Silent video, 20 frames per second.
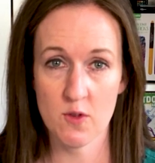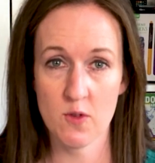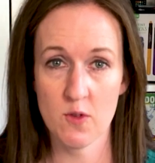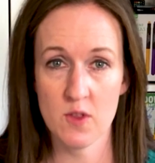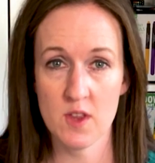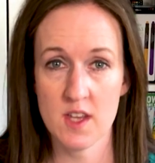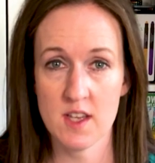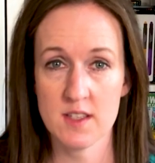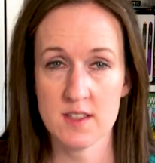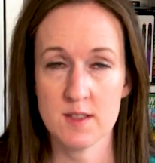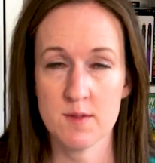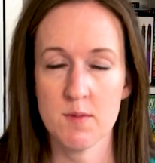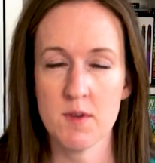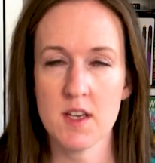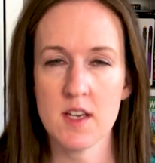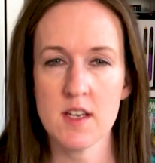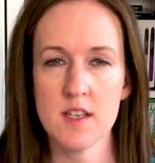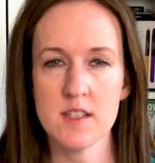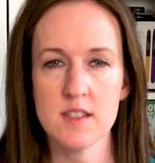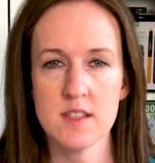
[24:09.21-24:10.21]
these
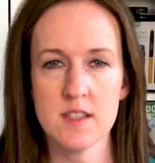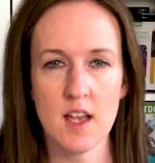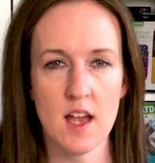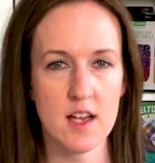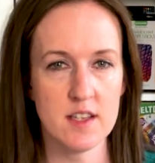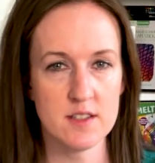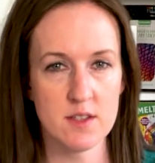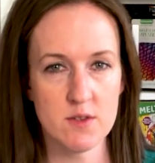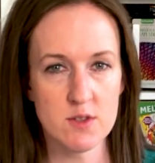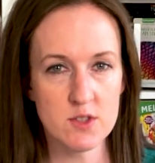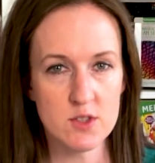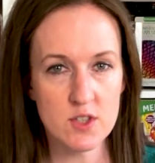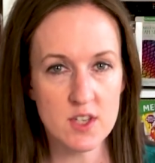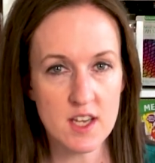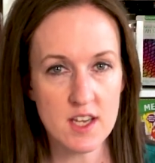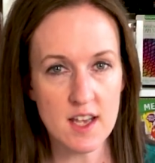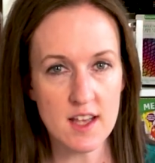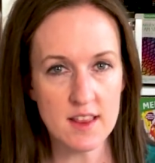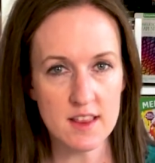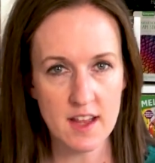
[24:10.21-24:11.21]
because as I was
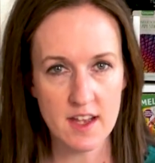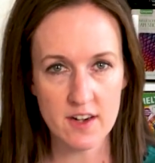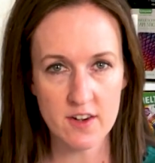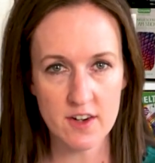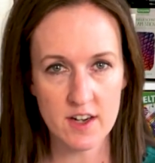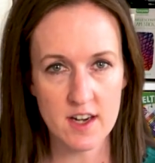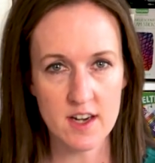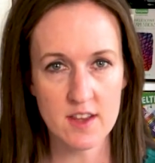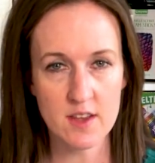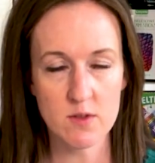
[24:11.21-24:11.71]
looking at lettering,